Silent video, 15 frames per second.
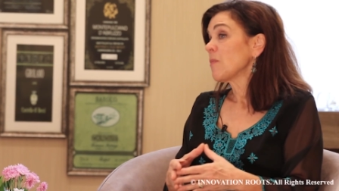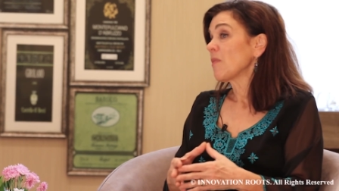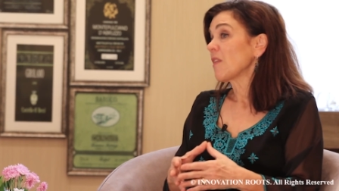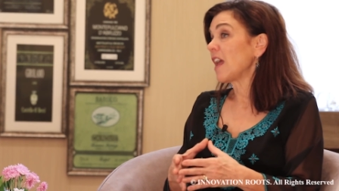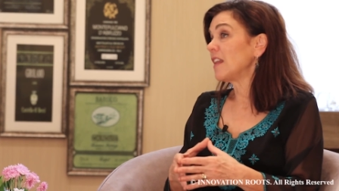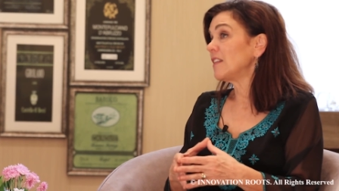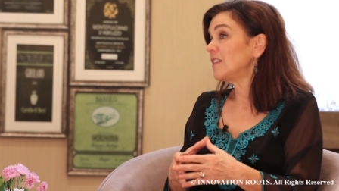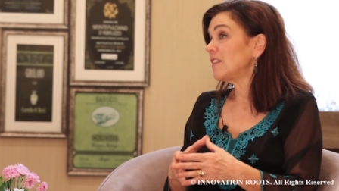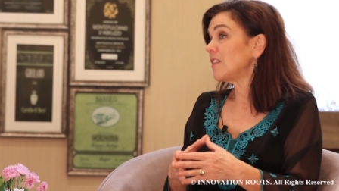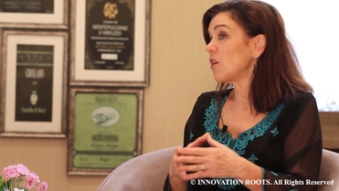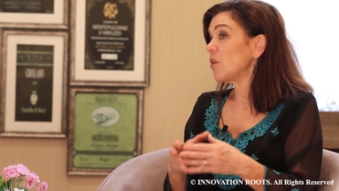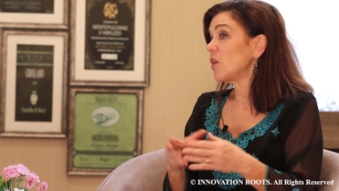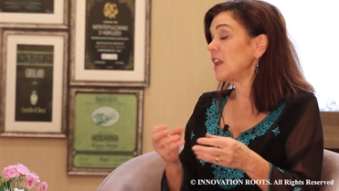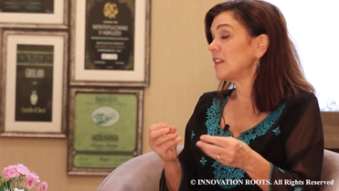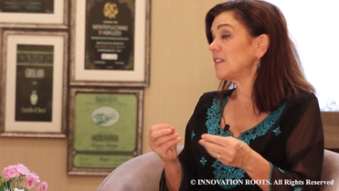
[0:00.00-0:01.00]
And so
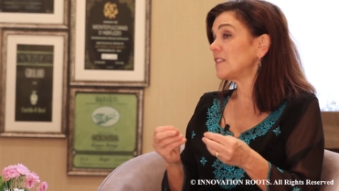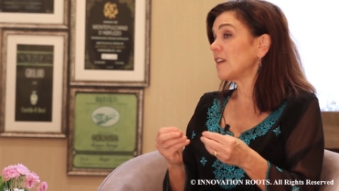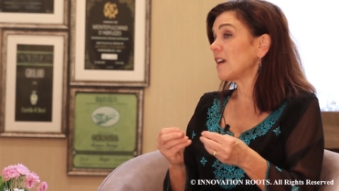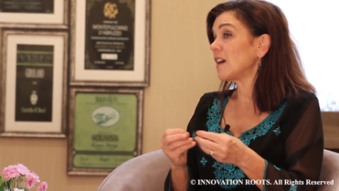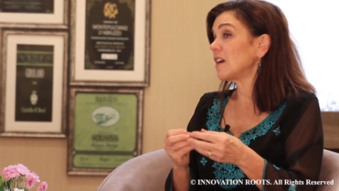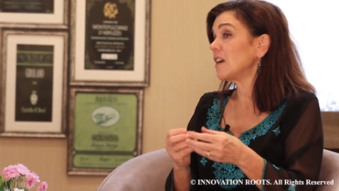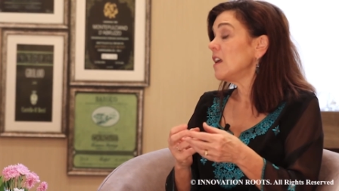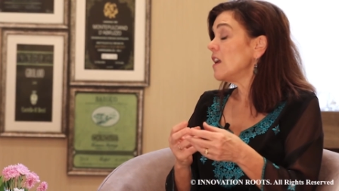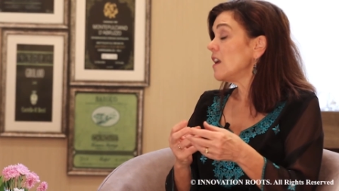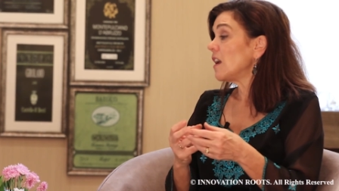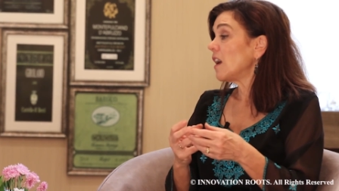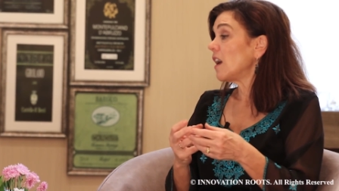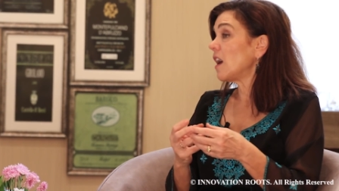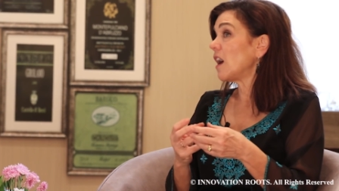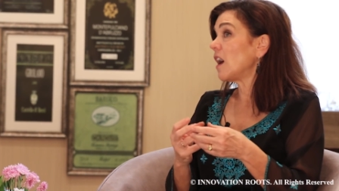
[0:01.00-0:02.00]
it's a
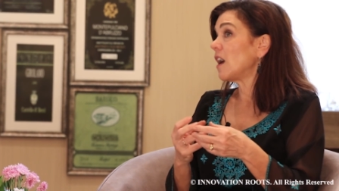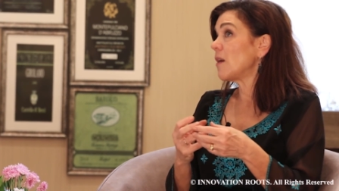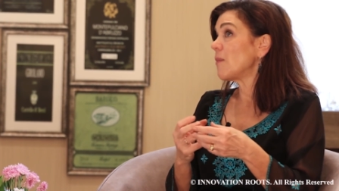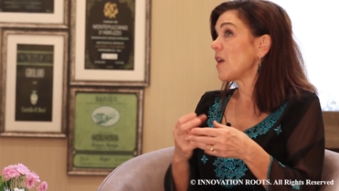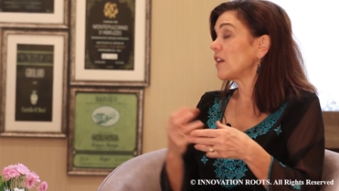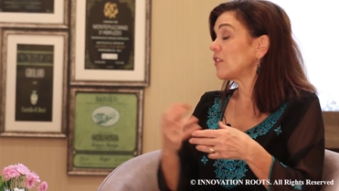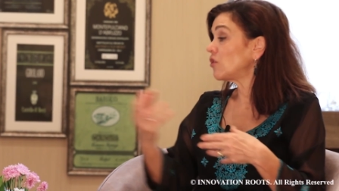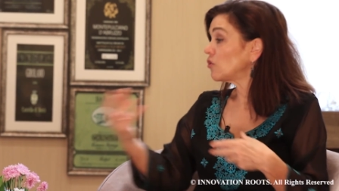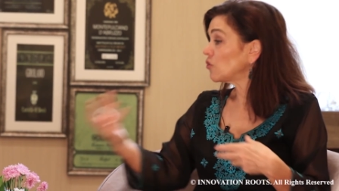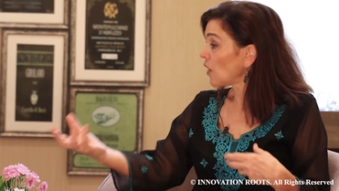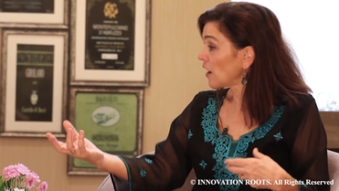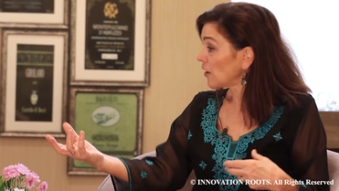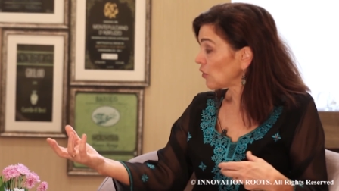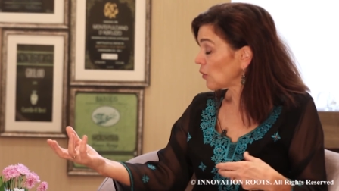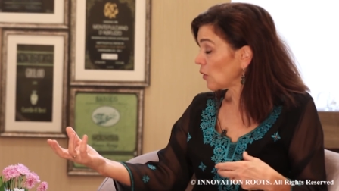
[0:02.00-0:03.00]

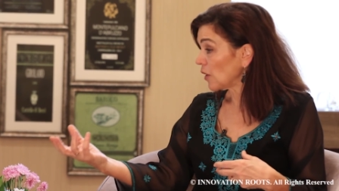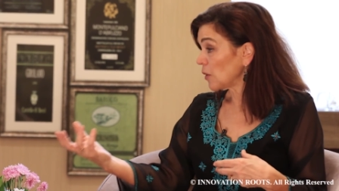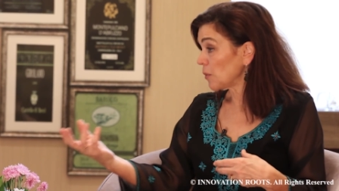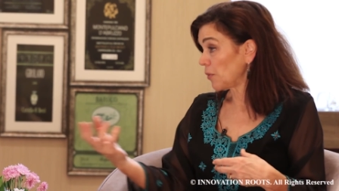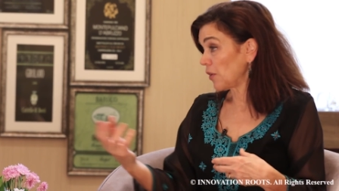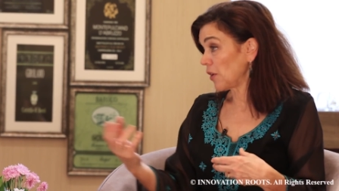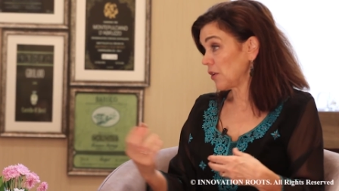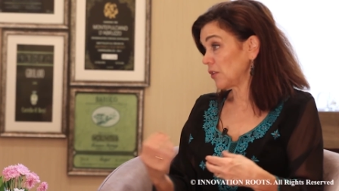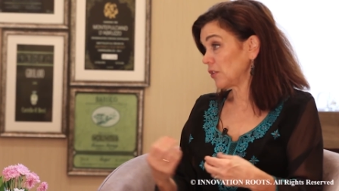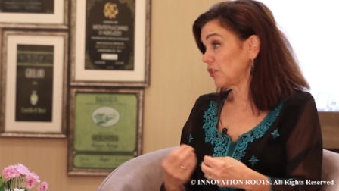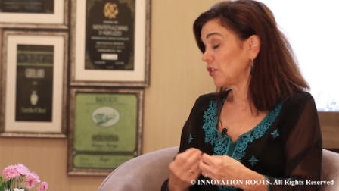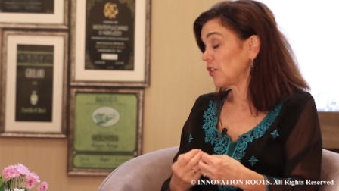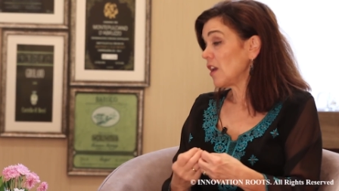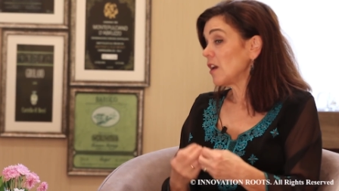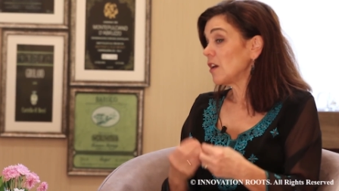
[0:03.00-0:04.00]
structural approach
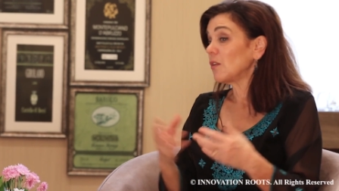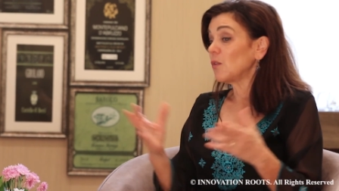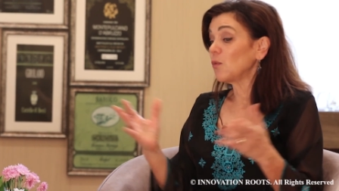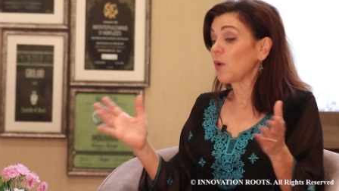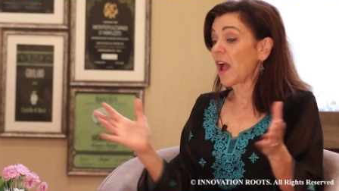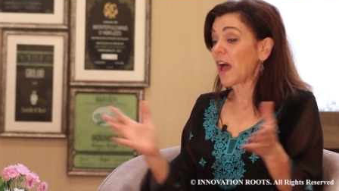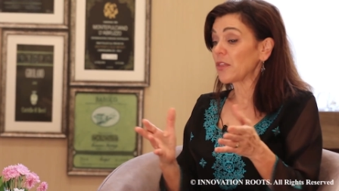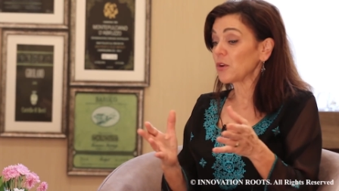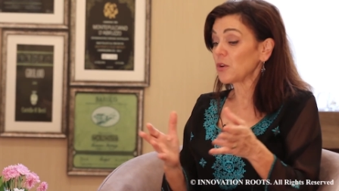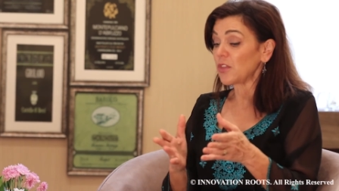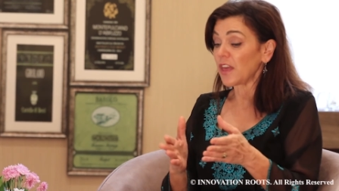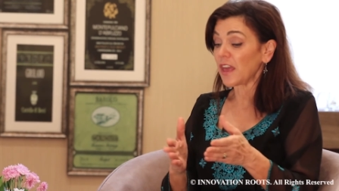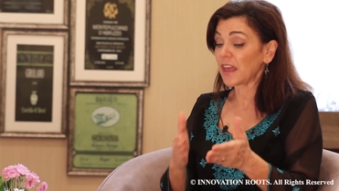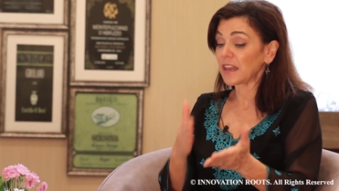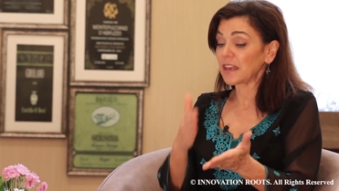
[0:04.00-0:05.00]
rather
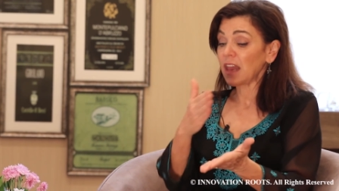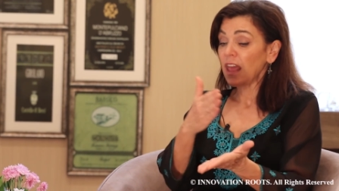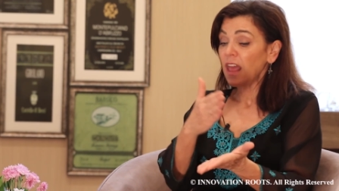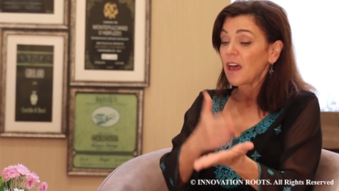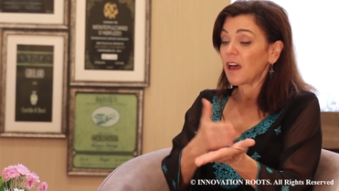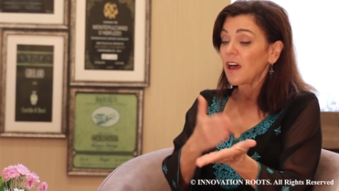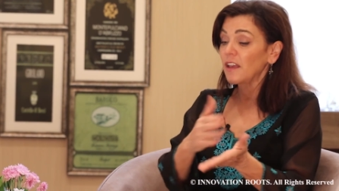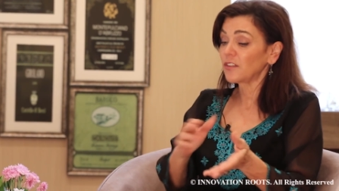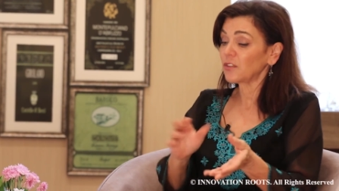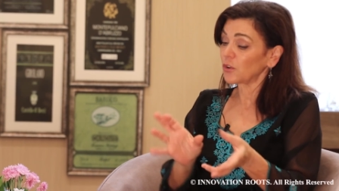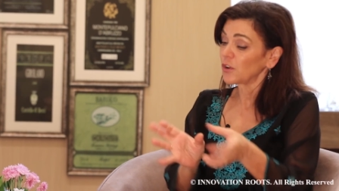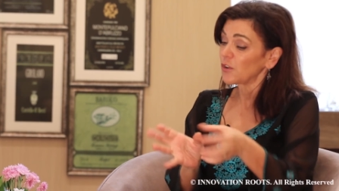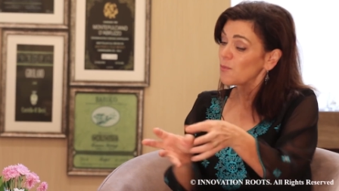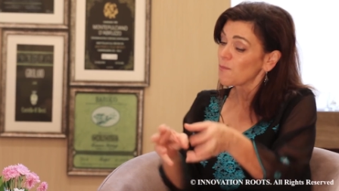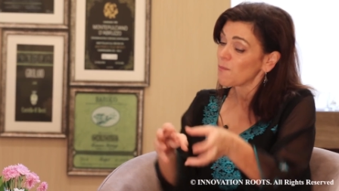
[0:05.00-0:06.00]
than a sort
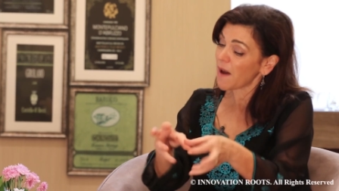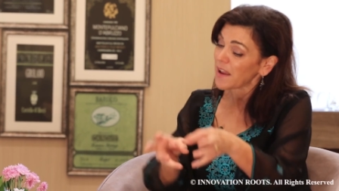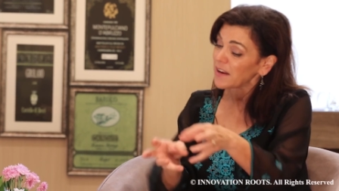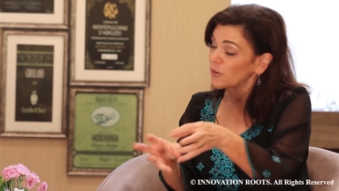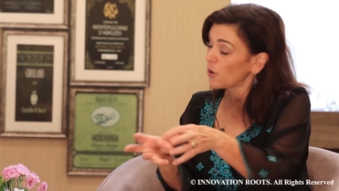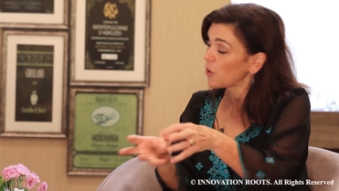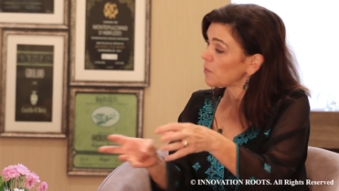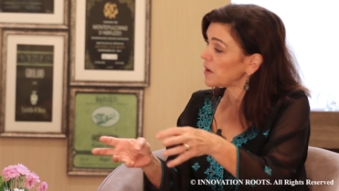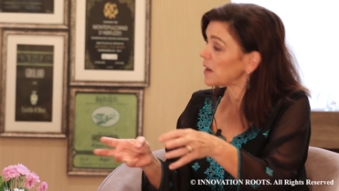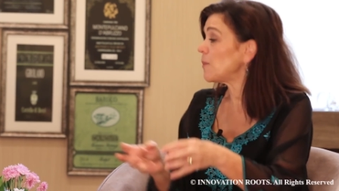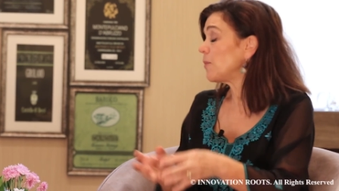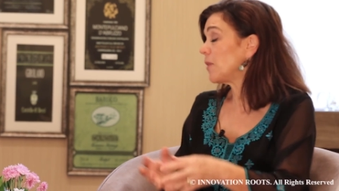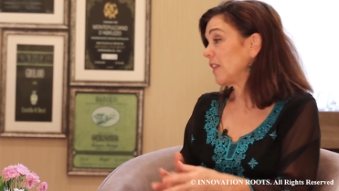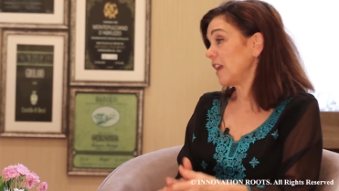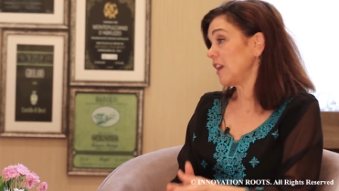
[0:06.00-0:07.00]
of
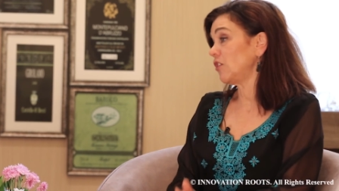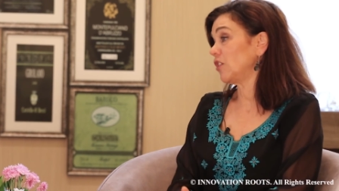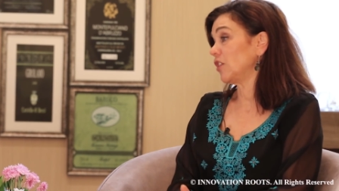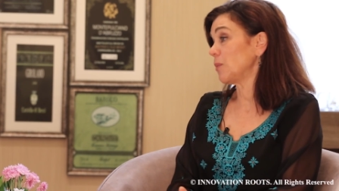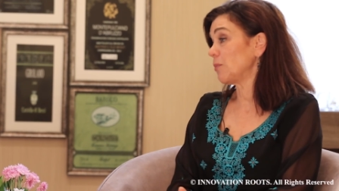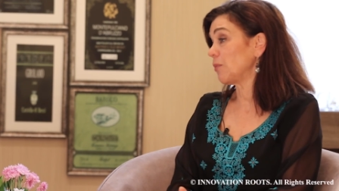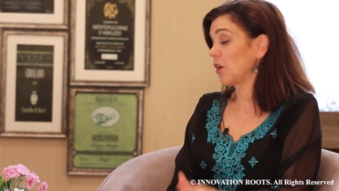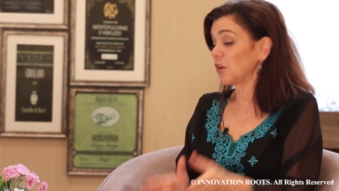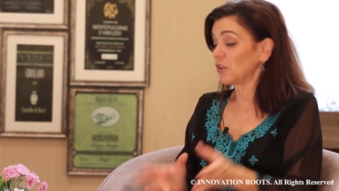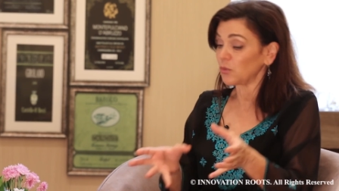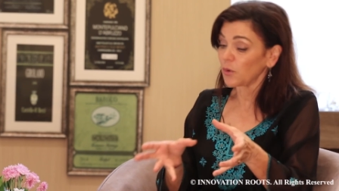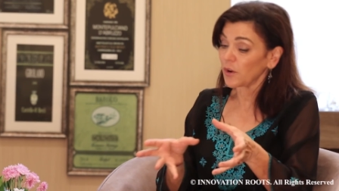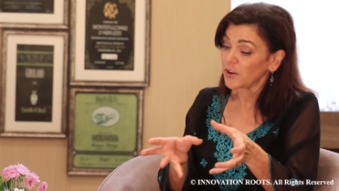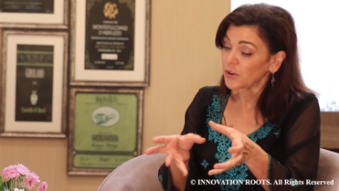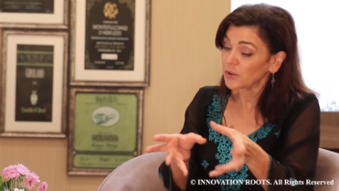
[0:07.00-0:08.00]
micro-manipulation approach where
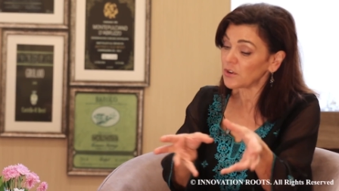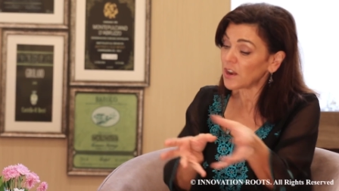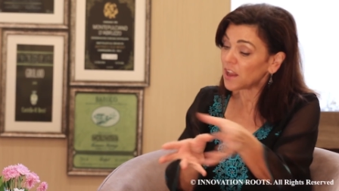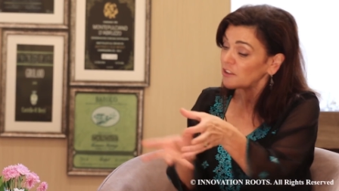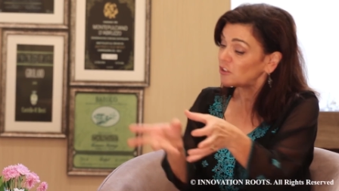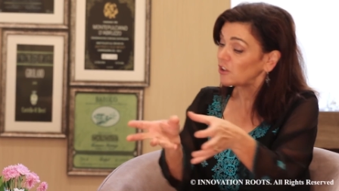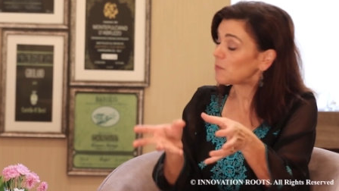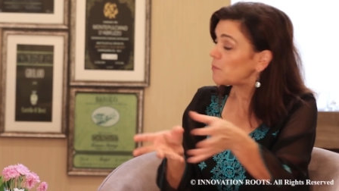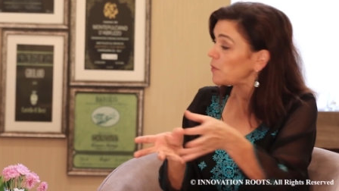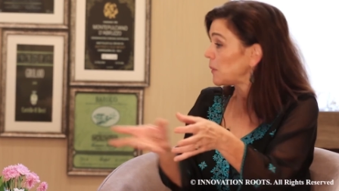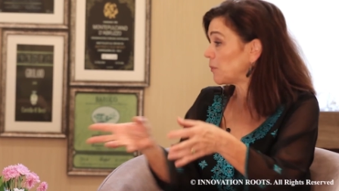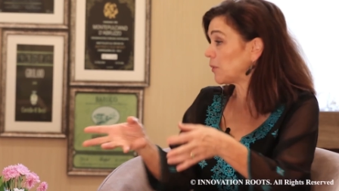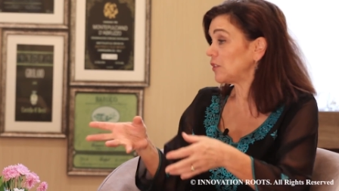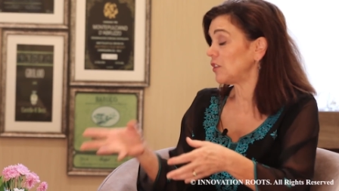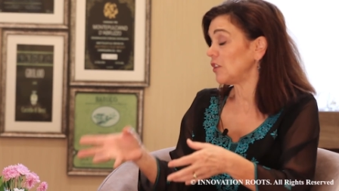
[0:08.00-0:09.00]
you're nudging
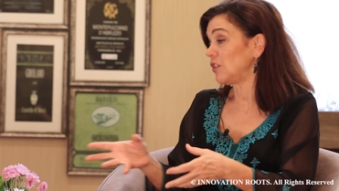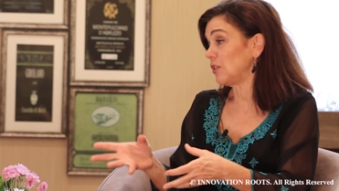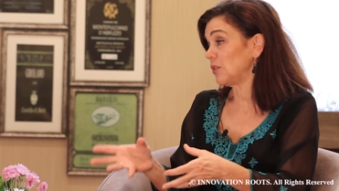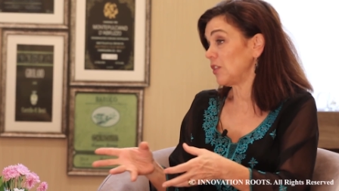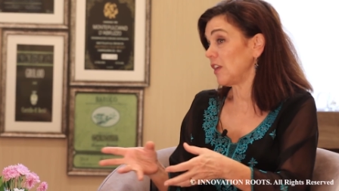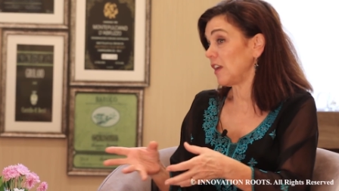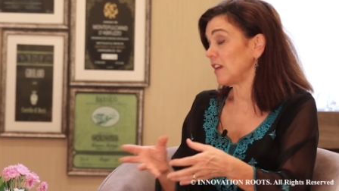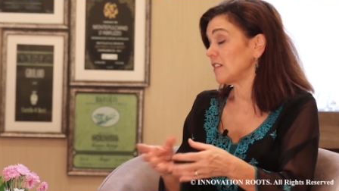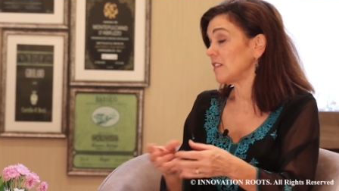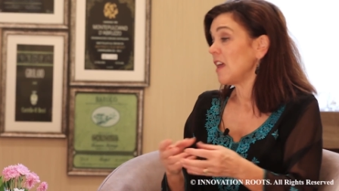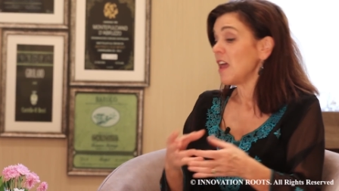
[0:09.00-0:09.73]
people to do things.